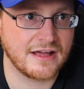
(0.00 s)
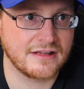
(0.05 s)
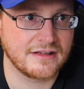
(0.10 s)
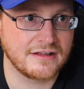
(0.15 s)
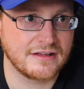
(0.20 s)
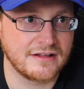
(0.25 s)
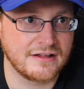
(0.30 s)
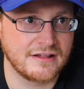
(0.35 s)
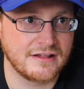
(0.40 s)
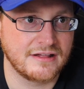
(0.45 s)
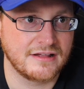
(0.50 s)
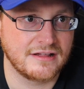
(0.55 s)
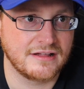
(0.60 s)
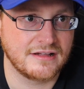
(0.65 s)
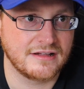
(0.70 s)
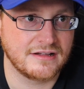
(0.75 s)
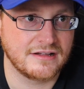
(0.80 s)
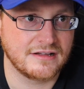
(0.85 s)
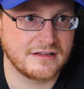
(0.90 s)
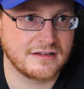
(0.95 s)

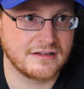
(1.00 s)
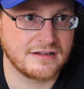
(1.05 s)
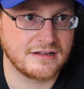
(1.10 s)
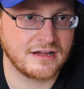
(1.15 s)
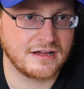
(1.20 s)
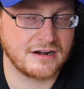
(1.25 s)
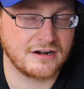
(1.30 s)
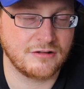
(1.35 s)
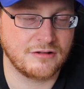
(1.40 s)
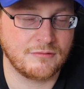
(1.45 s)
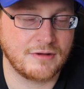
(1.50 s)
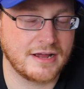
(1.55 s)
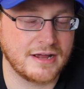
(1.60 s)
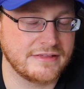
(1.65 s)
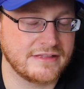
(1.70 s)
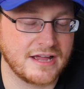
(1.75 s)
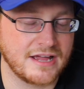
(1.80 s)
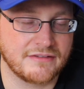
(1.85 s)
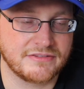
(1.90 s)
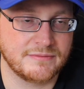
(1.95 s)
I don't know why
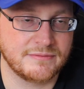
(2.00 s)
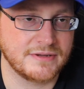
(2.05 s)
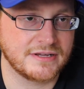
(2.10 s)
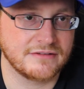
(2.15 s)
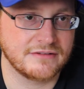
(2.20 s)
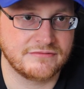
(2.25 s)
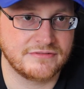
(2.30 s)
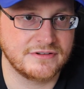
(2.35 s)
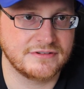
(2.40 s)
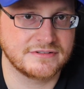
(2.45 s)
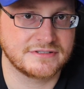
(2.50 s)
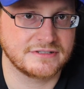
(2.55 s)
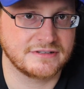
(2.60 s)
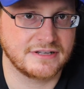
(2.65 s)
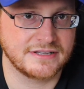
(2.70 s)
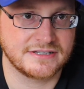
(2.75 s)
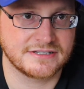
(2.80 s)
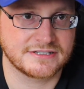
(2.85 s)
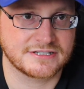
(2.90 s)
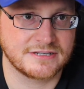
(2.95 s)
they have to be confusing.
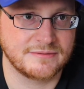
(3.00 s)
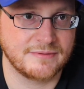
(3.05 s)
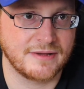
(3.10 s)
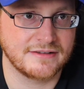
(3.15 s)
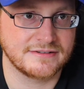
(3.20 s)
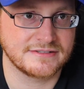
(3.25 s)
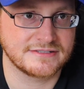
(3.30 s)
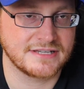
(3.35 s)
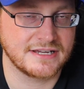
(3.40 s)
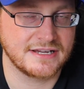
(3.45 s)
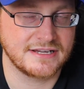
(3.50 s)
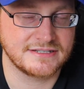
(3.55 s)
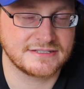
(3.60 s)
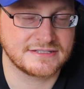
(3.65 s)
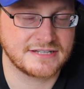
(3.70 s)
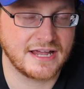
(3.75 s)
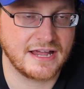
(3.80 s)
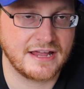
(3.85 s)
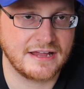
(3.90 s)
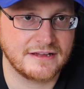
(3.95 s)
Like, just come out and say
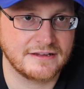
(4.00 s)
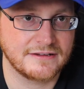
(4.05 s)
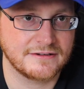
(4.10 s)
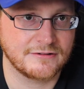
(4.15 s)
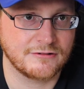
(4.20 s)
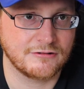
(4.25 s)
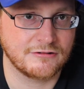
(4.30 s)
he's gay.